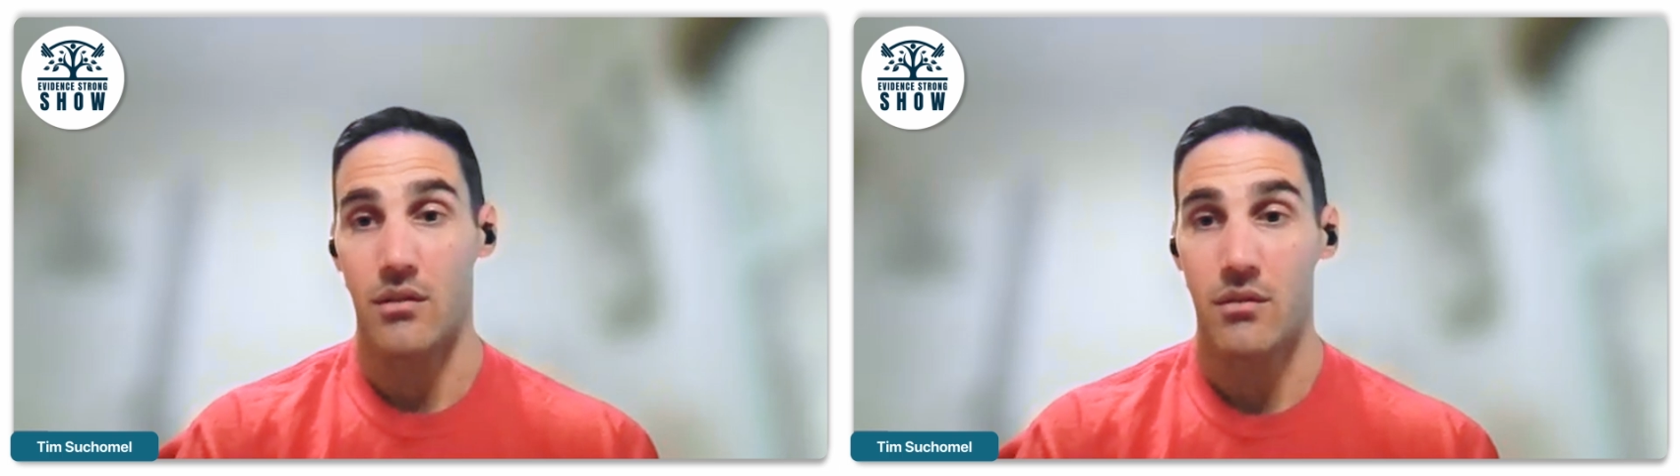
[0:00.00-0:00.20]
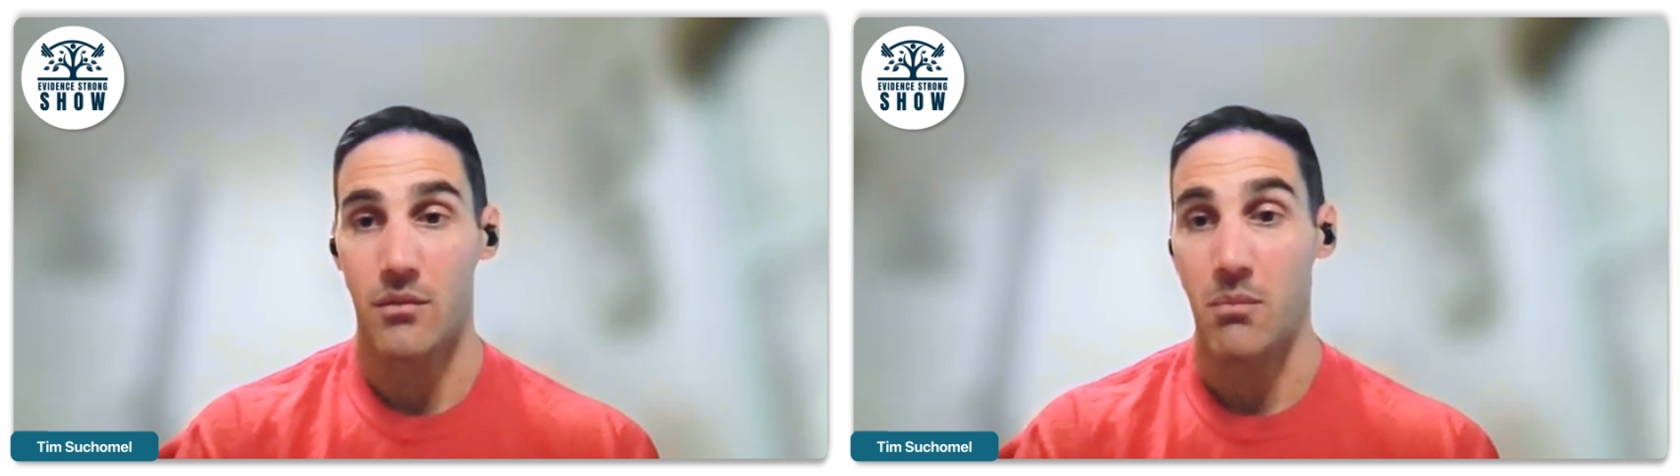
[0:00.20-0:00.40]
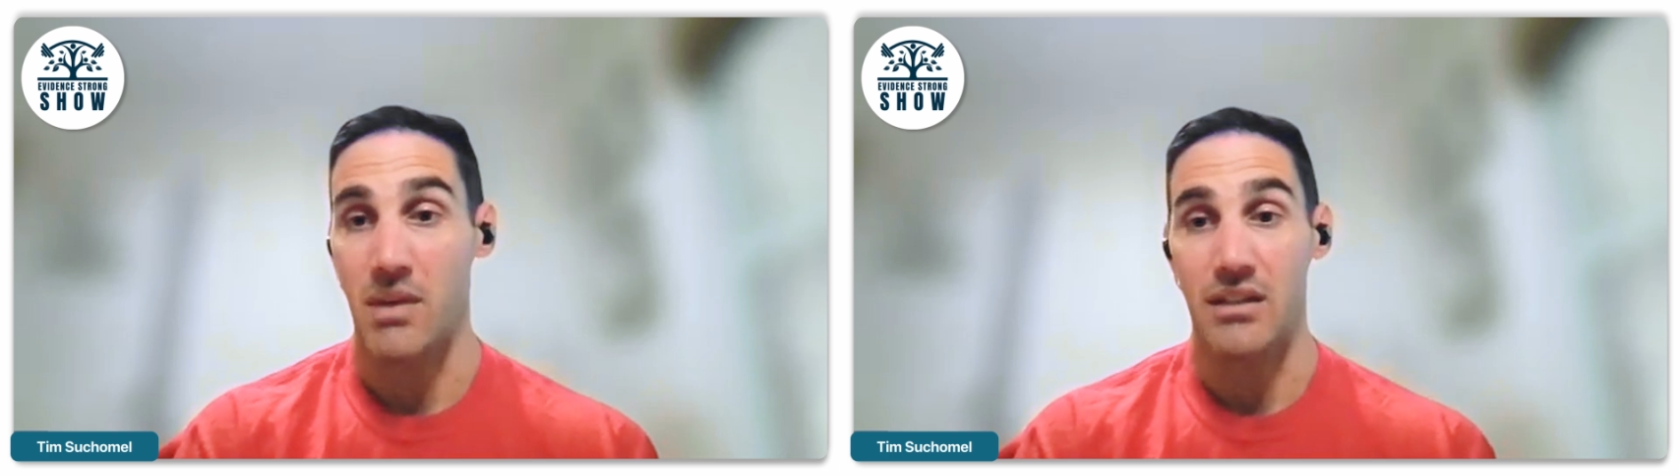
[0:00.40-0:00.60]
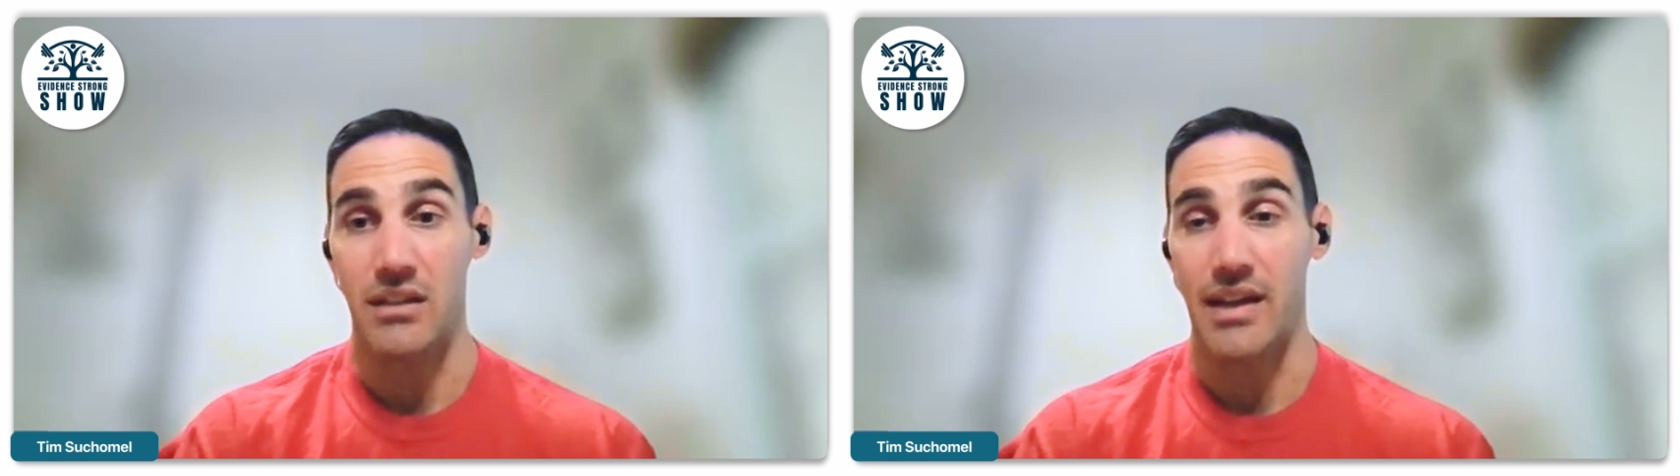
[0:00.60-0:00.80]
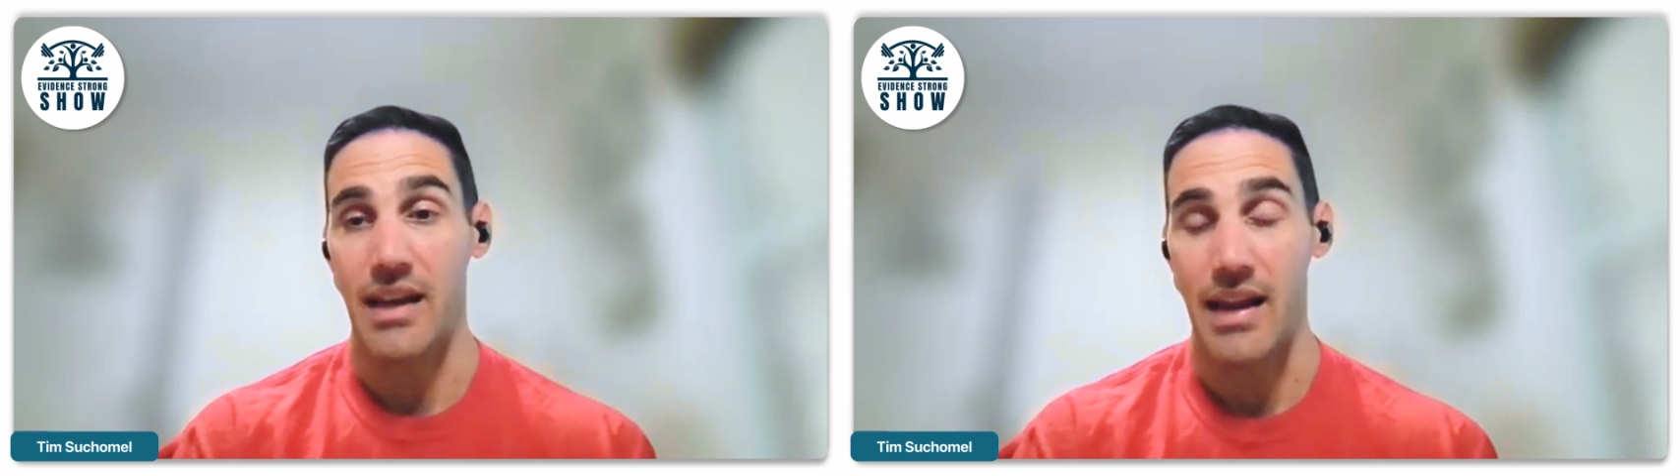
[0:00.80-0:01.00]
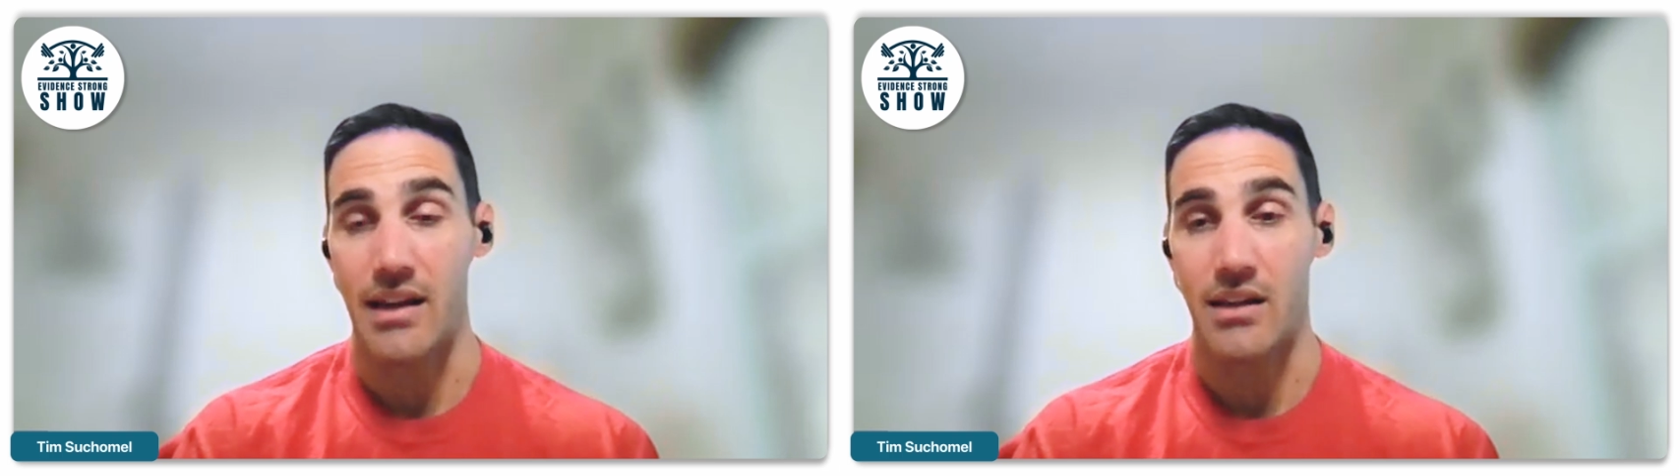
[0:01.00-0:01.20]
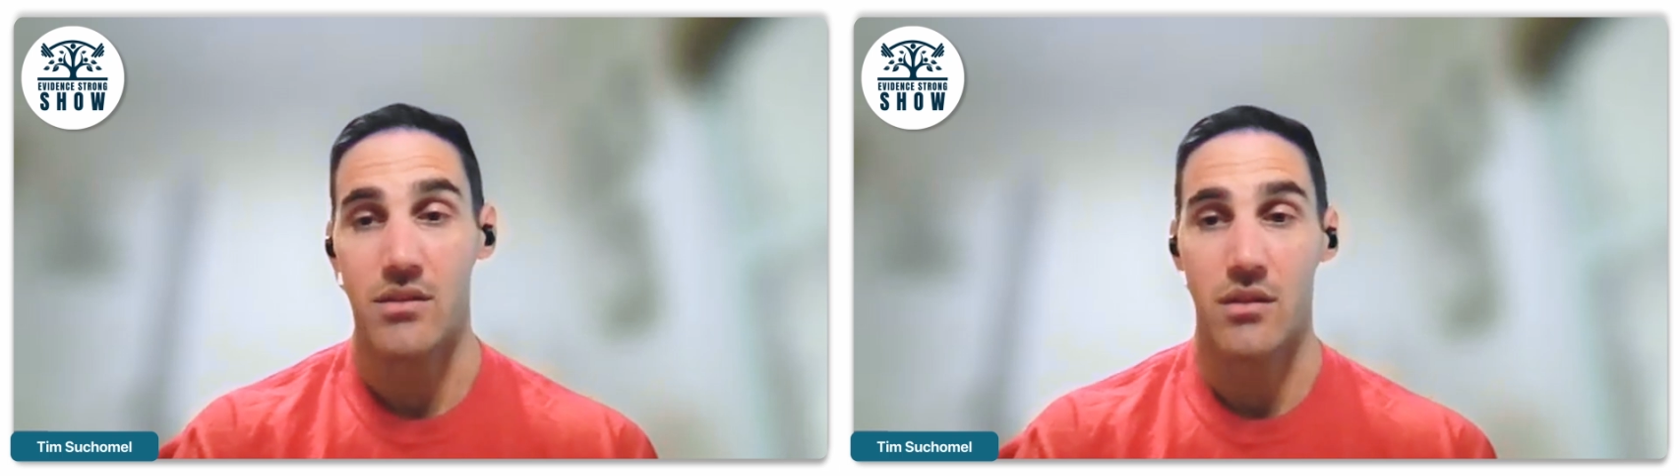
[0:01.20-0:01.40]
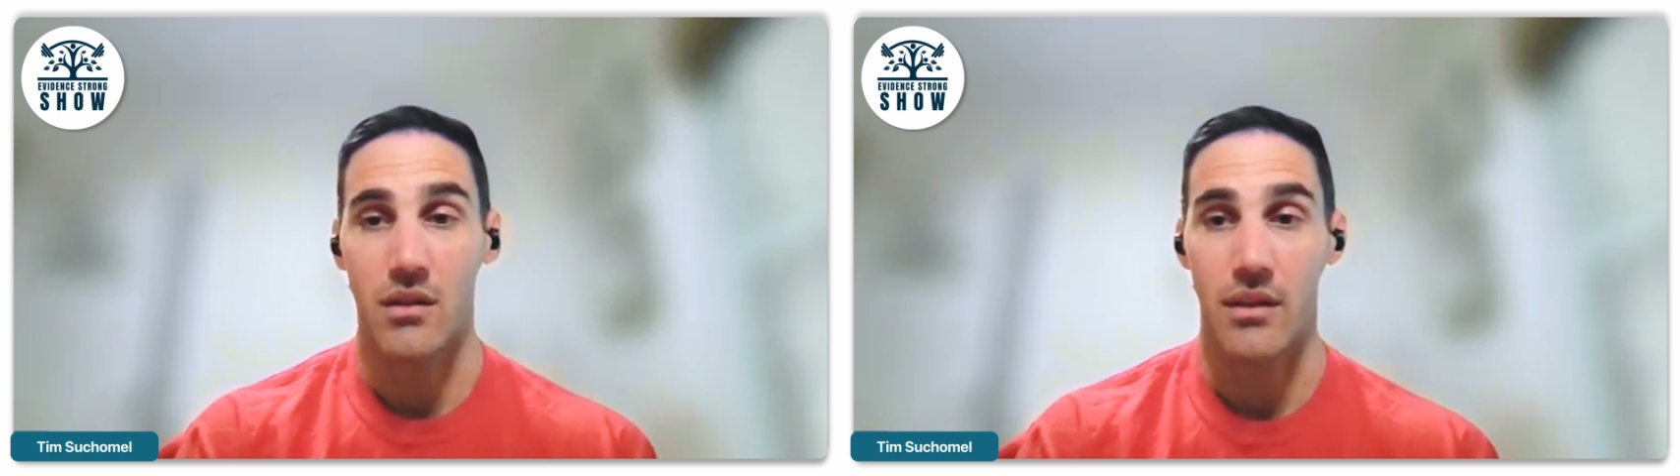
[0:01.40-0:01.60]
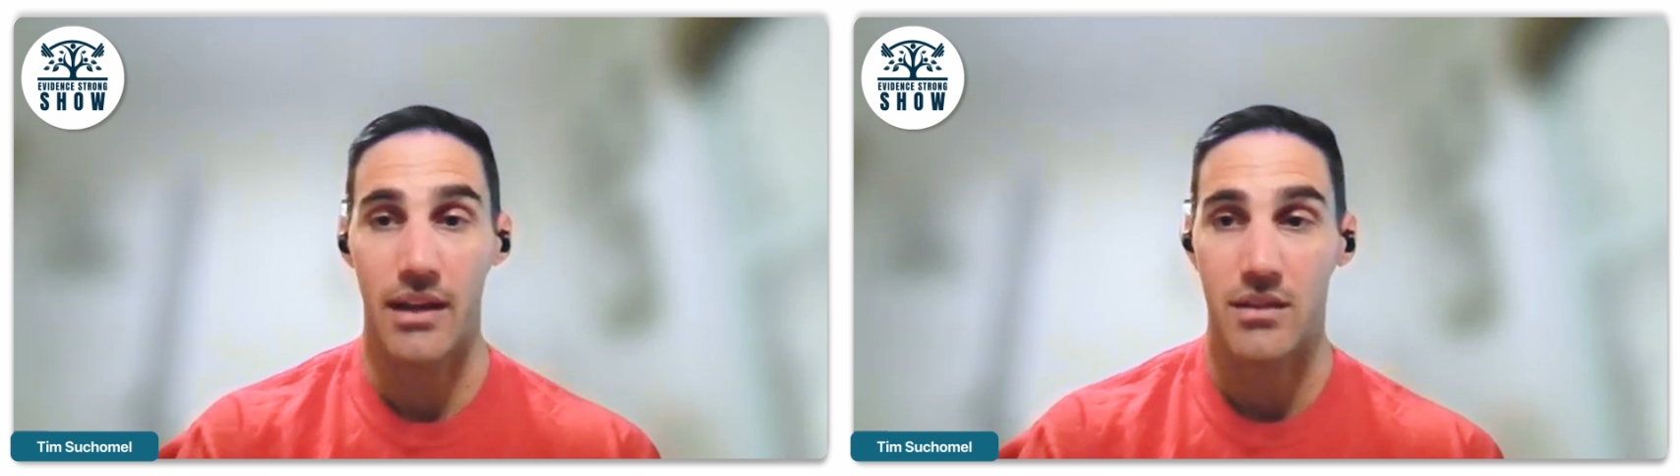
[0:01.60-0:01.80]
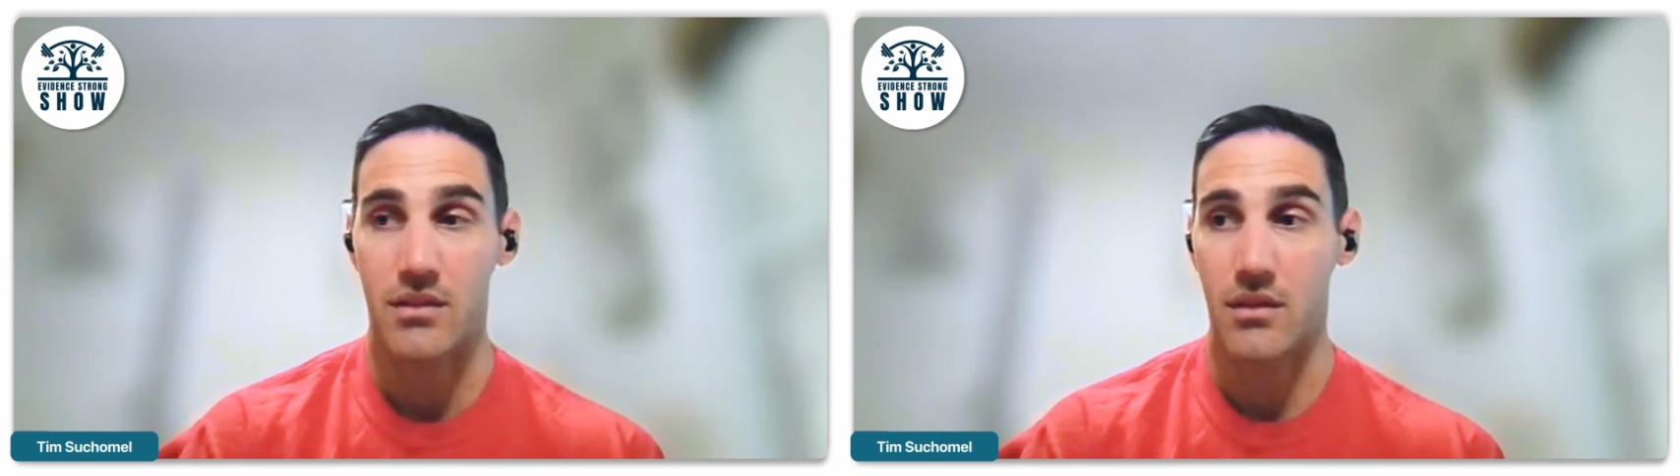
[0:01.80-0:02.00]
mid to late 80s, and
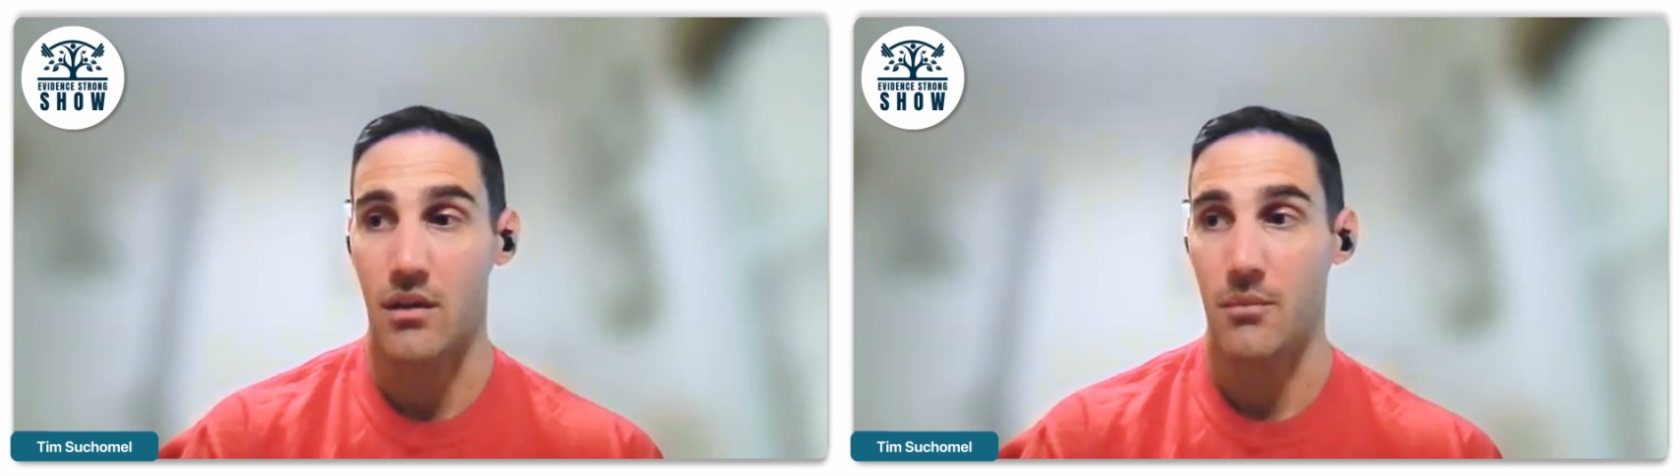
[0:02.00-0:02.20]
that's